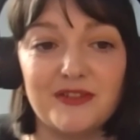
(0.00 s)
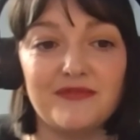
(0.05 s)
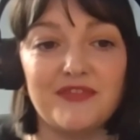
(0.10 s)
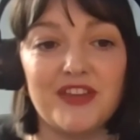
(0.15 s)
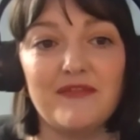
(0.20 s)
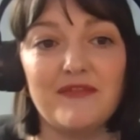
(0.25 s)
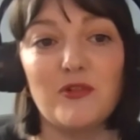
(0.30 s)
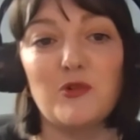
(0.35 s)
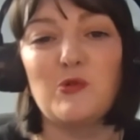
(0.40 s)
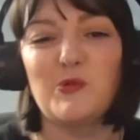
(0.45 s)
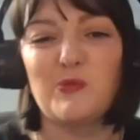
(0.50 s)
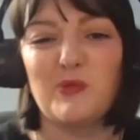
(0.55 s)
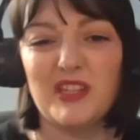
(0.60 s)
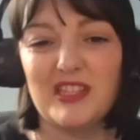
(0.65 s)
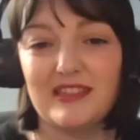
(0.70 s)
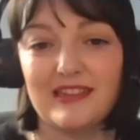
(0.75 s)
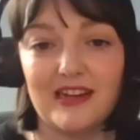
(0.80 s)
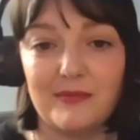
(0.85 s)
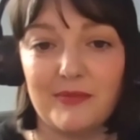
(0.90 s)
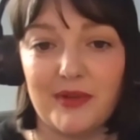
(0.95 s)
So if you have old
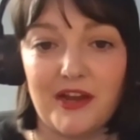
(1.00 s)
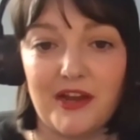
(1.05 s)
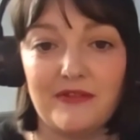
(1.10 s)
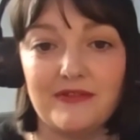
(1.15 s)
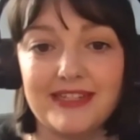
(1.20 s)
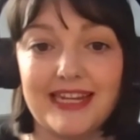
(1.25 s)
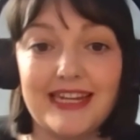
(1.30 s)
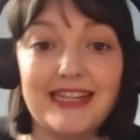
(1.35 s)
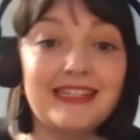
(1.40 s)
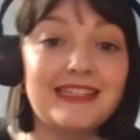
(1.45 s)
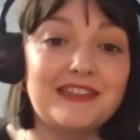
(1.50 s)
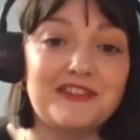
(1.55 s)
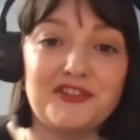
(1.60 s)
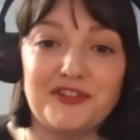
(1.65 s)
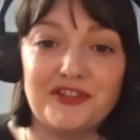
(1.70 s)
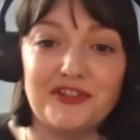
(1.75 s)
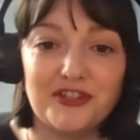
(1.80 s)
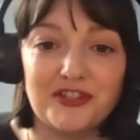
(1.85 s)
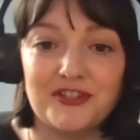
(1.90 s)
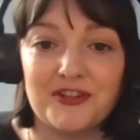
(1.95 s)
ones that are a bit outdated, you
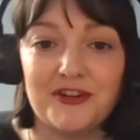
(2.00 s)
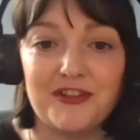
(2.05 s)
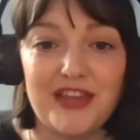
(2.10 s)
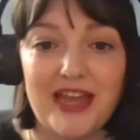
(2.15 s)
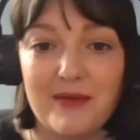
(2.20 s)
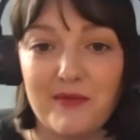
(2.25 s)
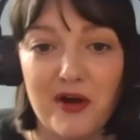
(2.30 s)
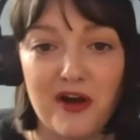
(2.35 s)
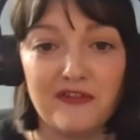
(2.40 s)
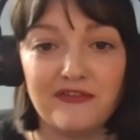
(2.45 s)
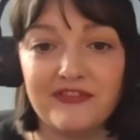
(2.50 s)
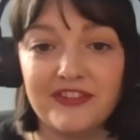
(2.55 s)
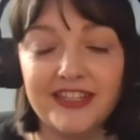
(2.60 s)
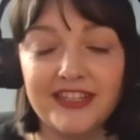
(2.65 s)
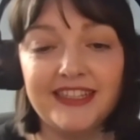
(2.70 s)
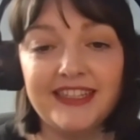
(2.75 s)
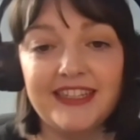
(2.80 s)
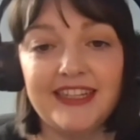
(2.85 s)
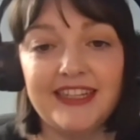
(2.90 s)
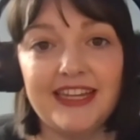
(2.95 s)
can just turn them off
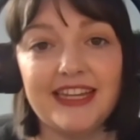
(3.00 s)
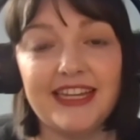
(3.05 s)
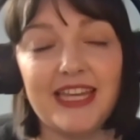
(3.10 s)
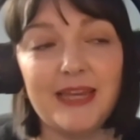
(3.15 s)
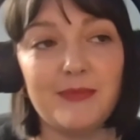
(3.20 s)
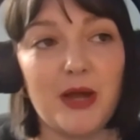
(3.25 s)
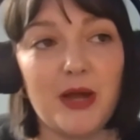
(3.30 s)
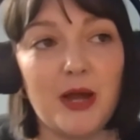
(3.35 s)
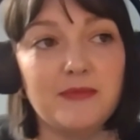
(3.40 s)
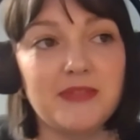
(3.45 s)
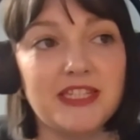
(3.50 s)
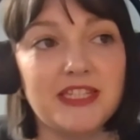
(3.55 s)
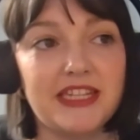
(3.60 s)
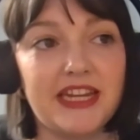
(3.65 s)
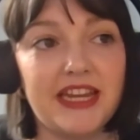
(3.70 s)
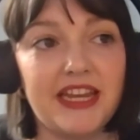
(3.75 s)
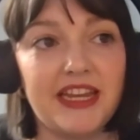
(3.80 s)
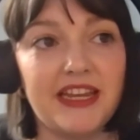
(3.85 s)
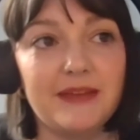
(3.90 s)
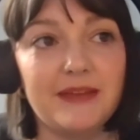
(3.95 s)
and keep it up to
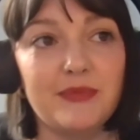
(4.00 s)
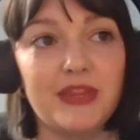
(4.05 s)
date.